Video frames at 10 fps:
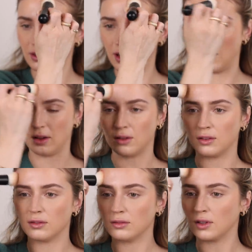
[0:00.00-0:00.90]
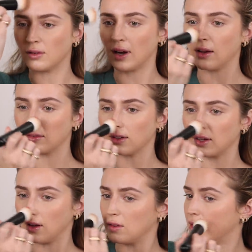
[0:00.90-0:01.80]
all around,
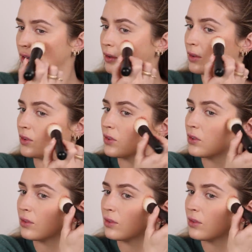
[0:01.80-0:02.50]
like on the nose.